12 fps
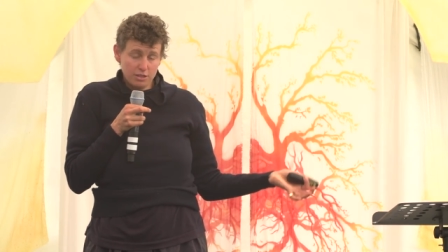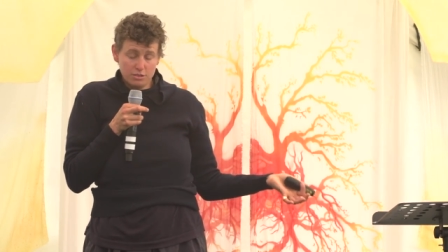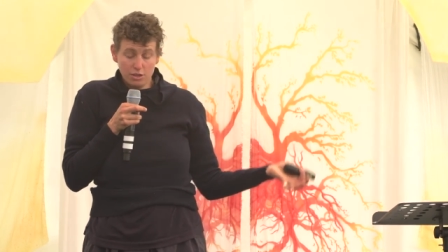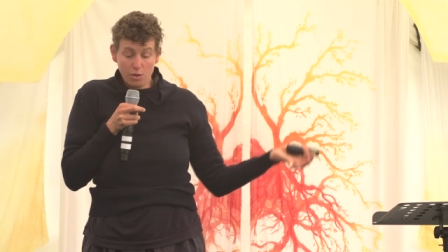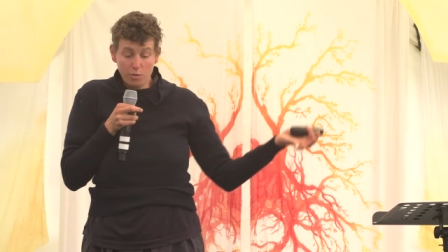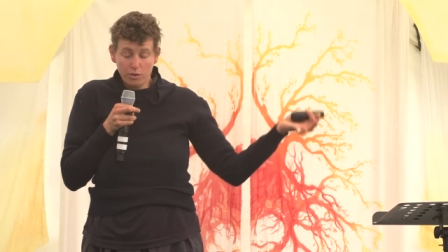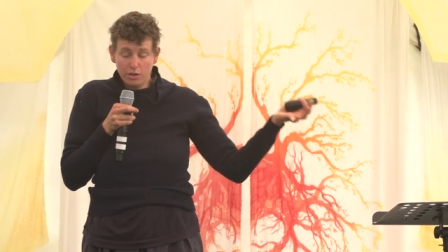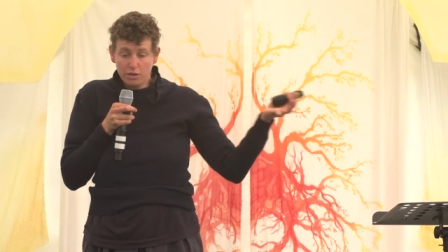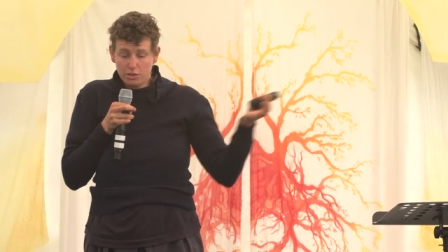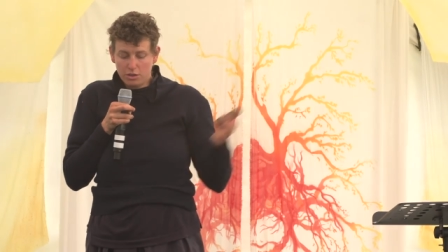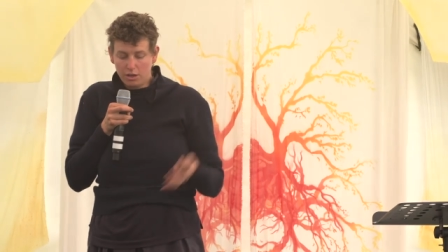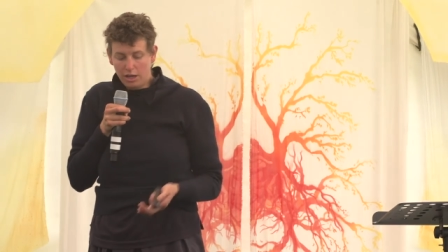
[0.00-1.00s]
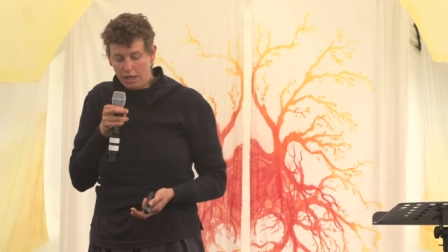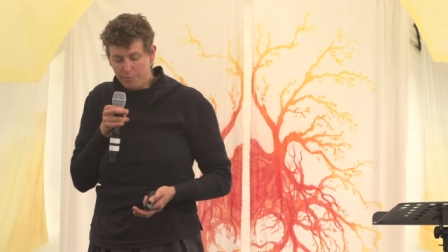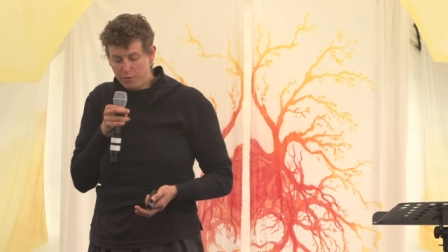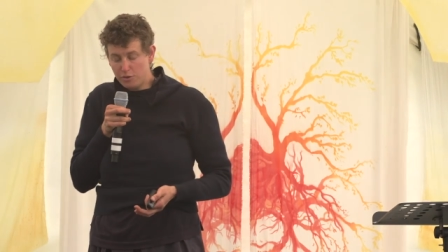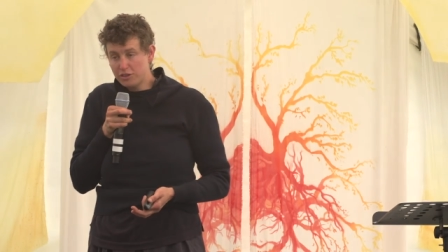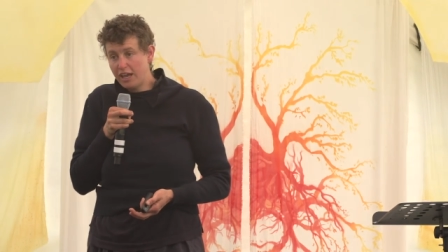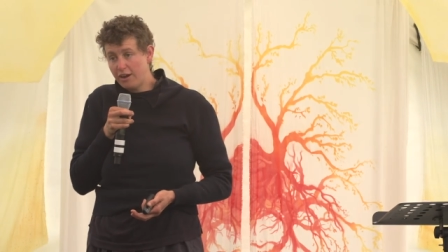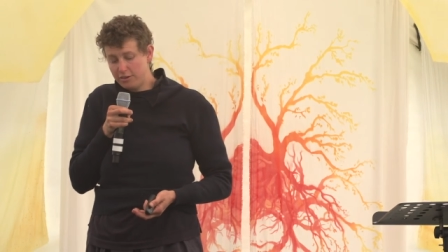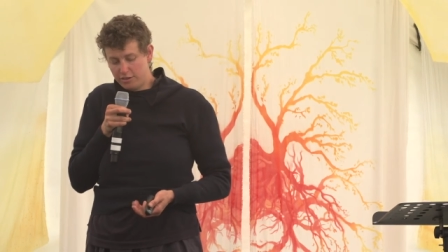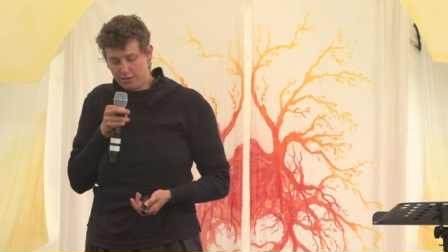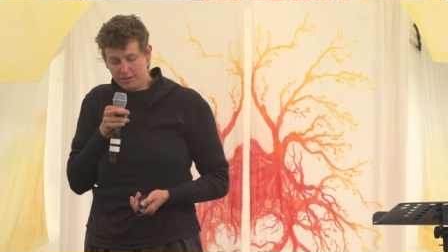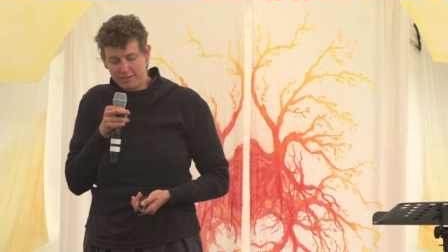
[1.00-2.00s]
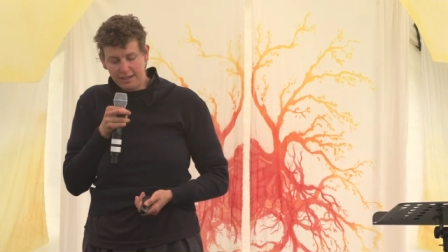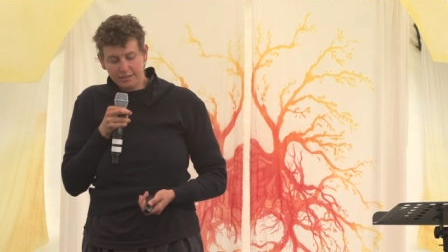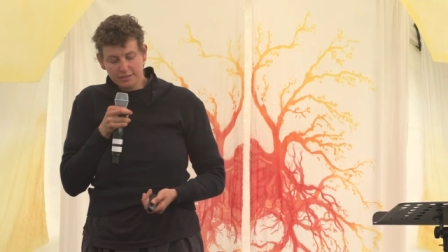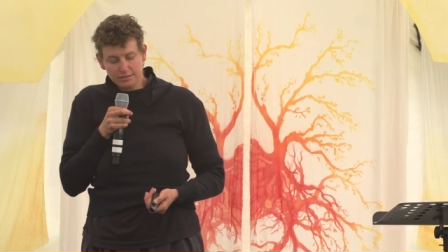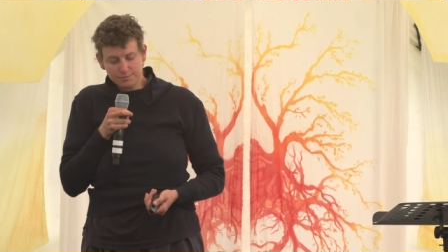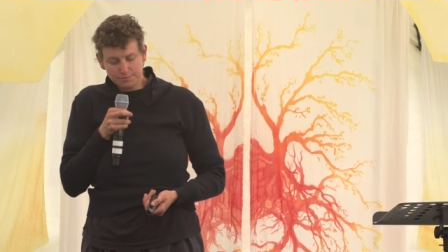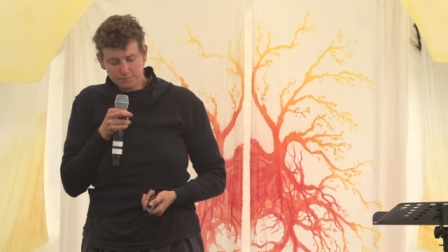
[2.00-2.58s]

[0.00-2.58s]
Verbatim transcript: So um, those characteristics